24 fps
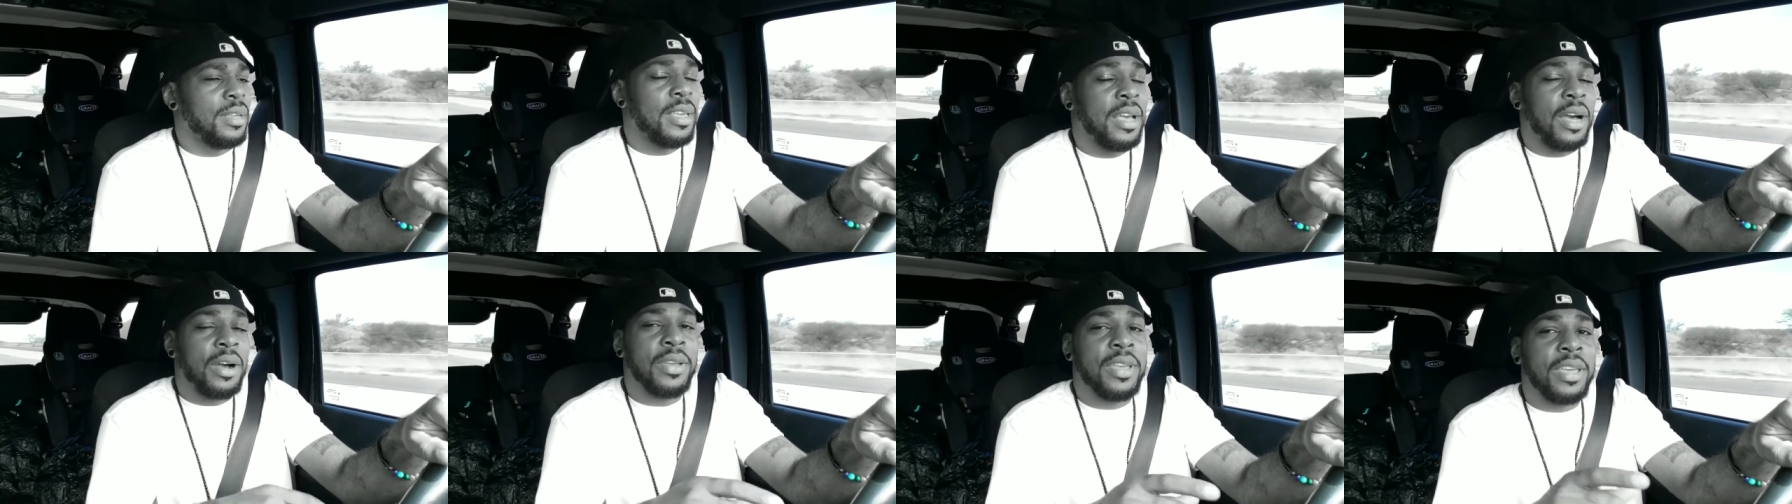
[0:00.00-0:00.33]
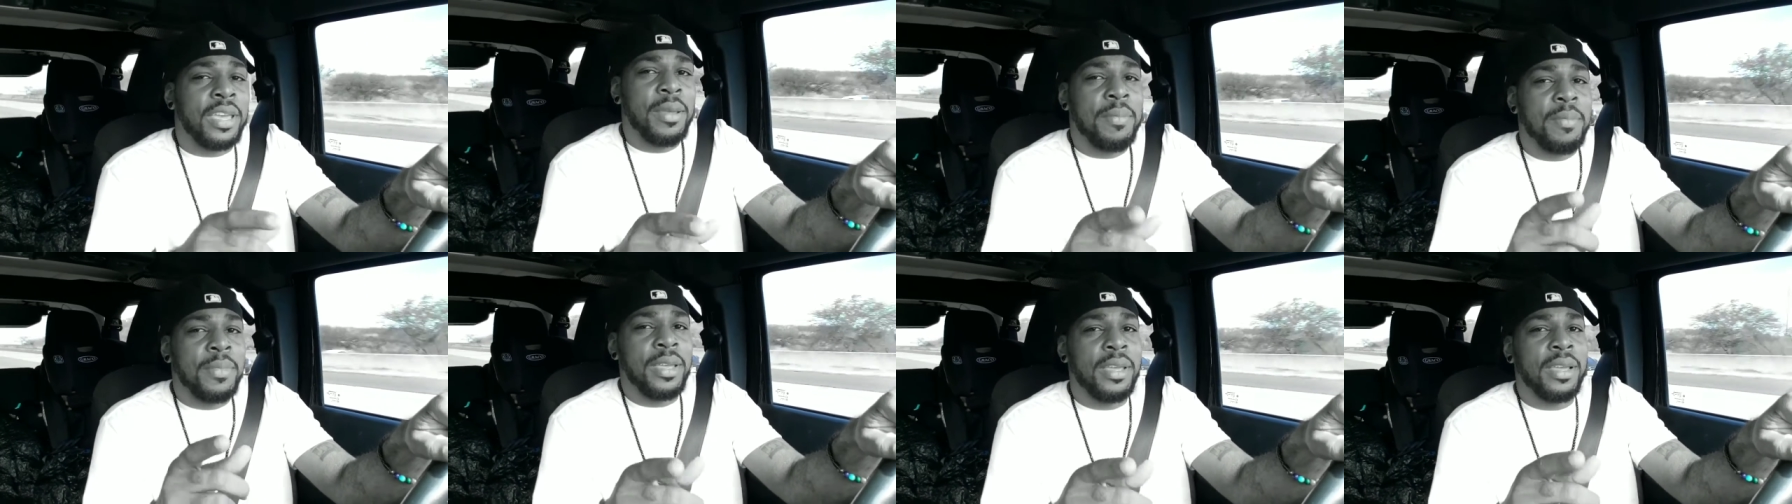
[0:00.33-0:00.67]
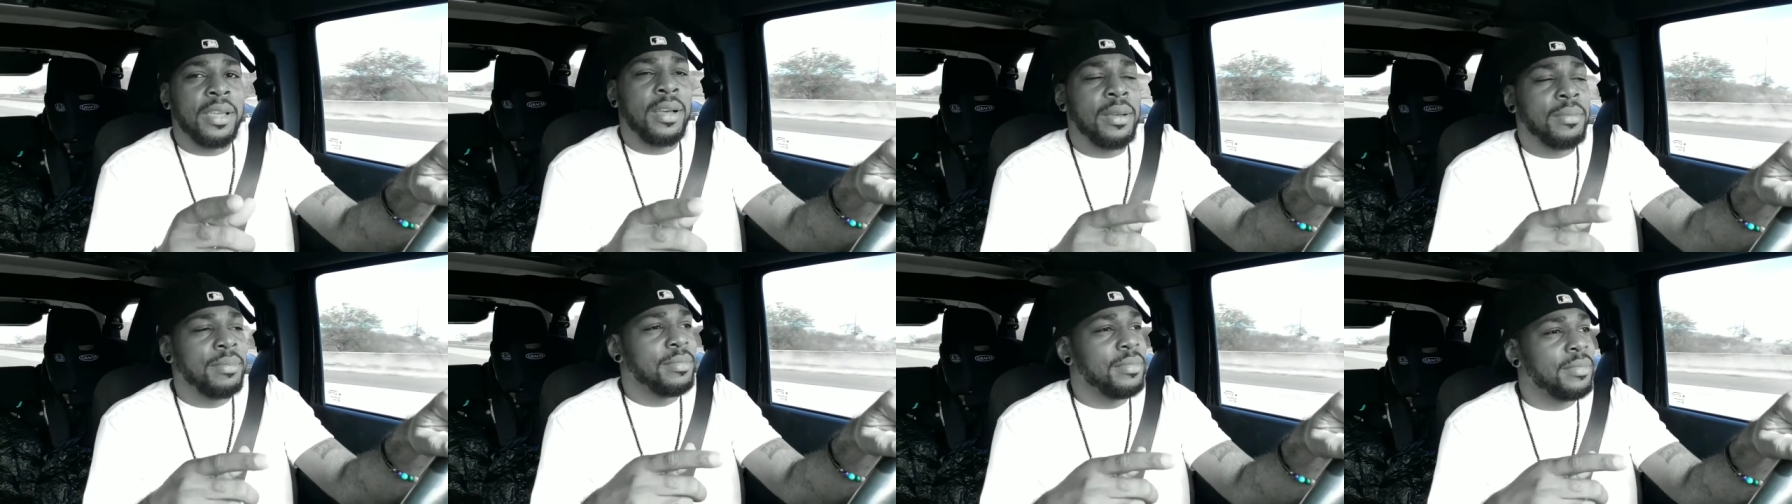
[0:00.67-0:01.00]
Y'all keep
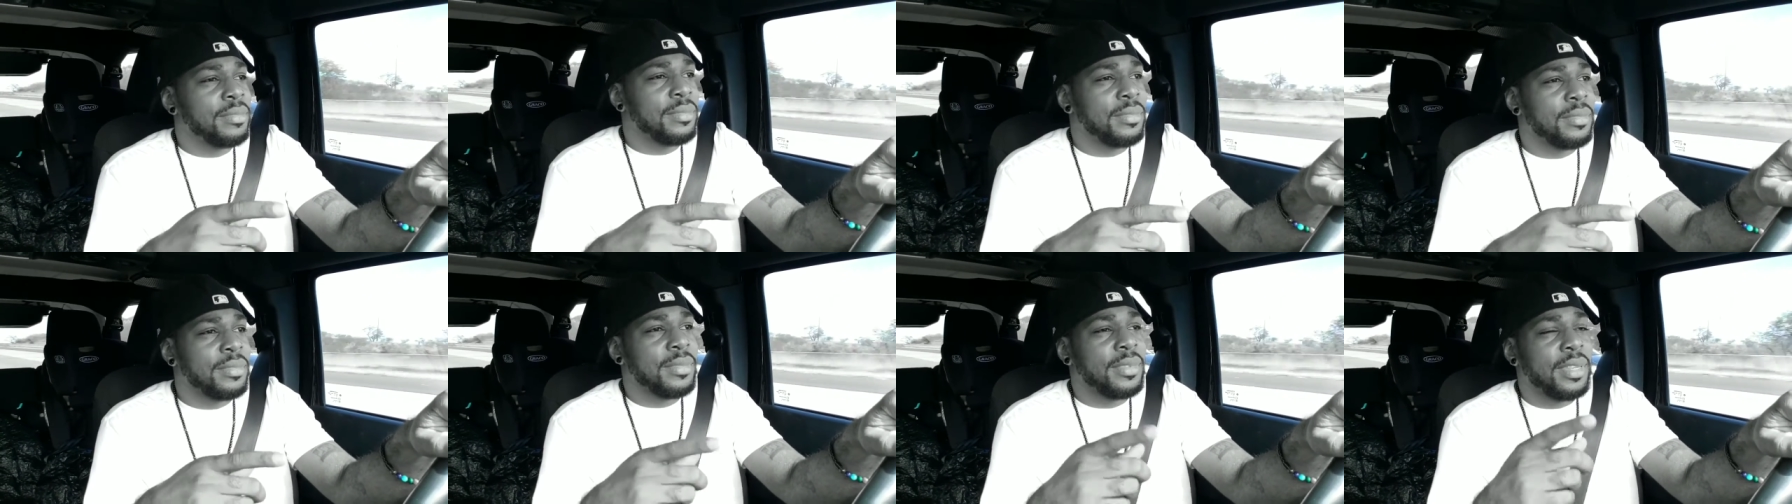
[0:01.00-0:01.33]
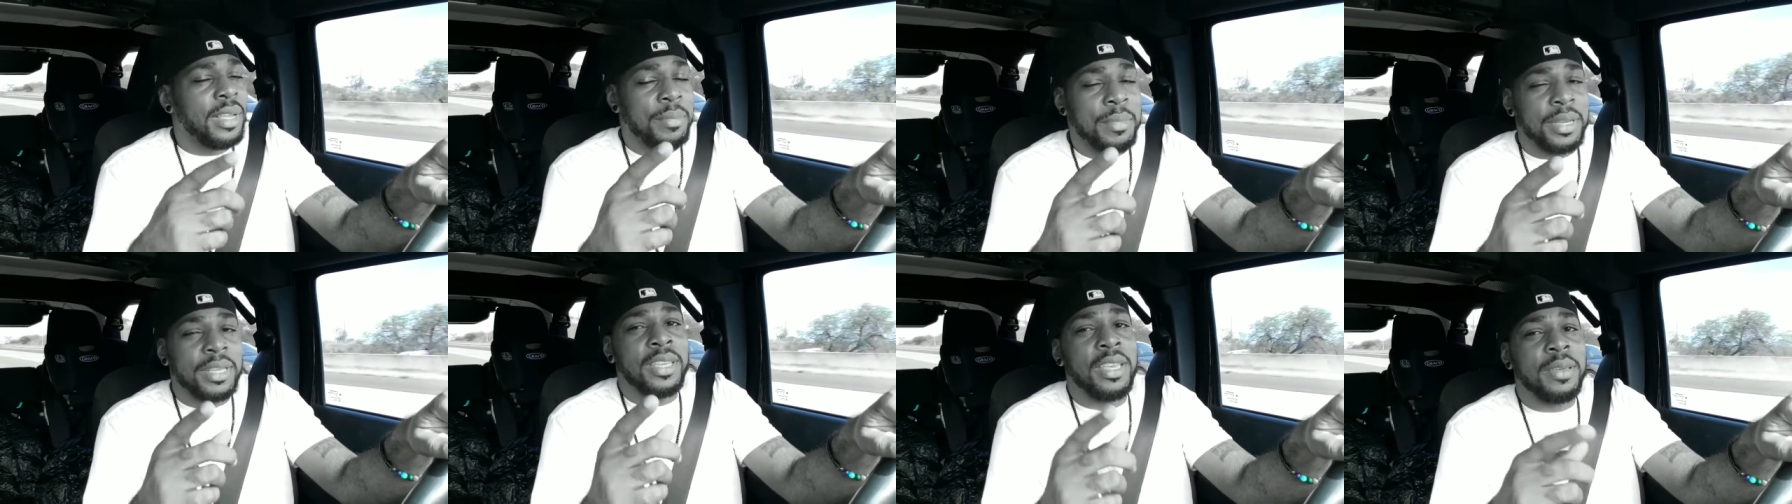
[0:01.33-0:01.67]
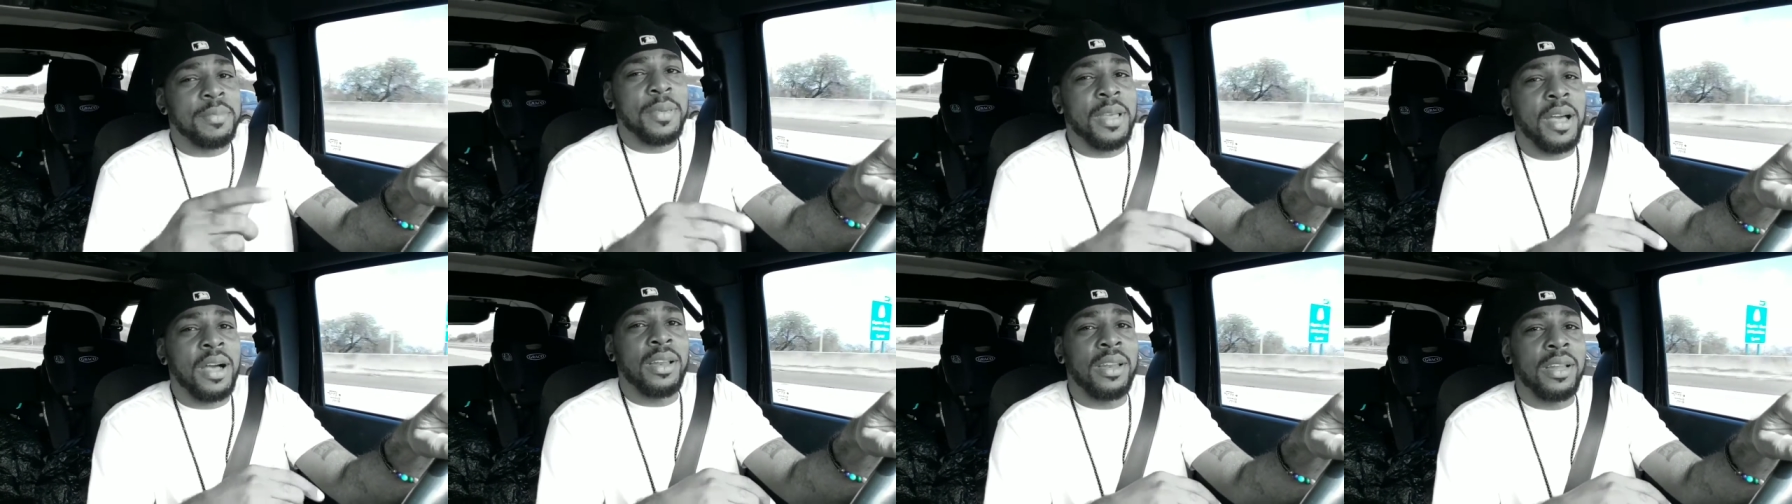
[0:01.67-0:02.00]
me up. I'm gonna
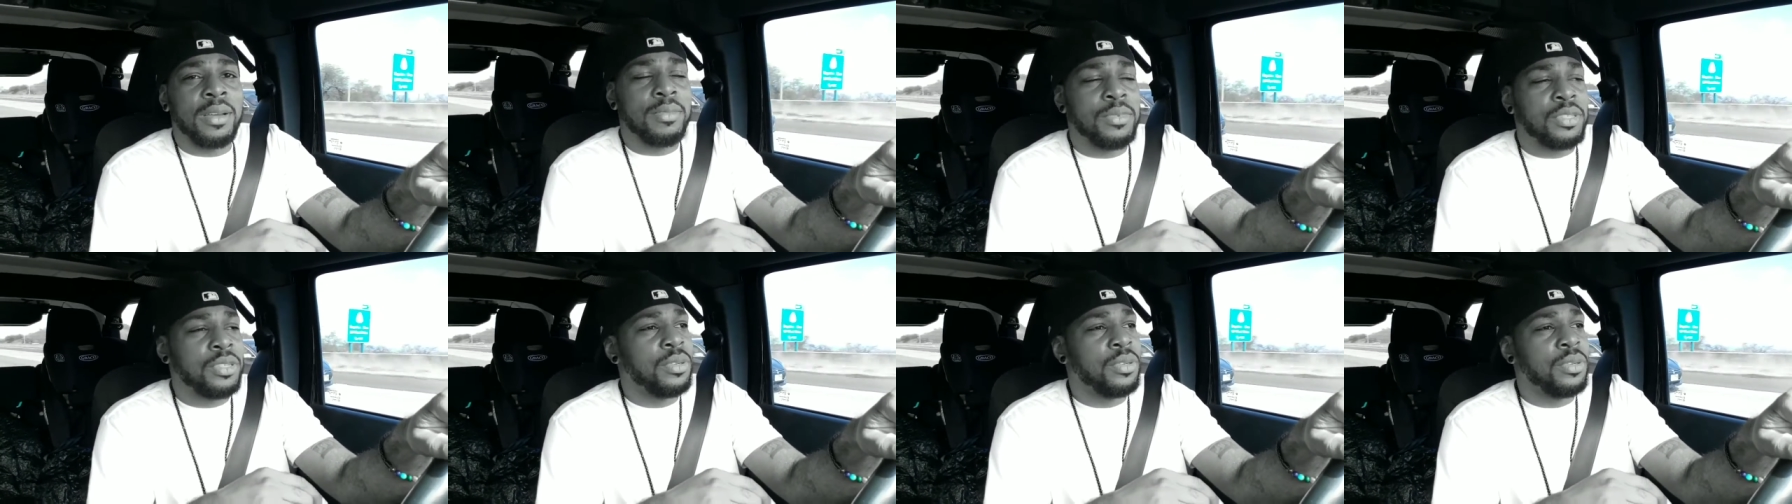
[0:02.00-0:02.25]
keep y'all up